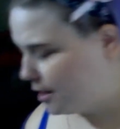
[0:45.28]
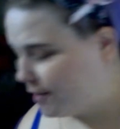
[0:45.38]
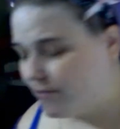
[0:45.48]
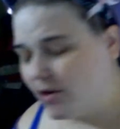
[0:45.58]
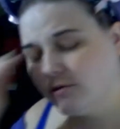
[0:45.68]

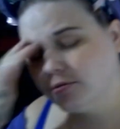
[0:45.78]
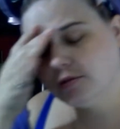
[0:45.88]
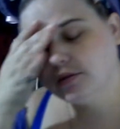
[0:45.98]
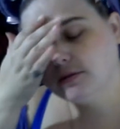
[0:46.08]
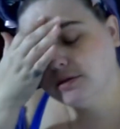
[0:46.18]
felt
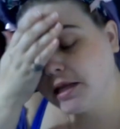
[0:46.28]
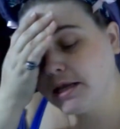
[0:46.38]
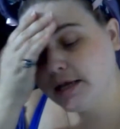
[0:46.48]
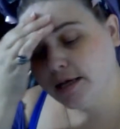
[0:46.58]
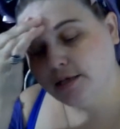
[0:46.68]
the
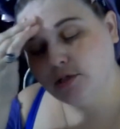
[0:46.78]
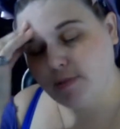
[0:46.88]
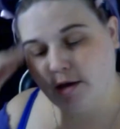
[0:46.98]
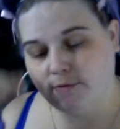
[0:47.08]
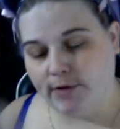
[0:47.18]
need to
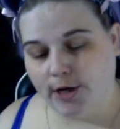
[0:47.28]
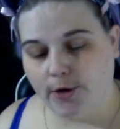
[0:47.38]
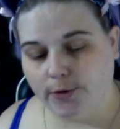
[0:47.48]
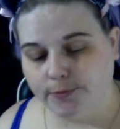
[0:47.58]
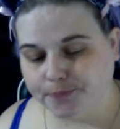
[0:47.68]
make a
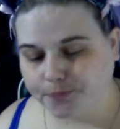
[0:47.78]
video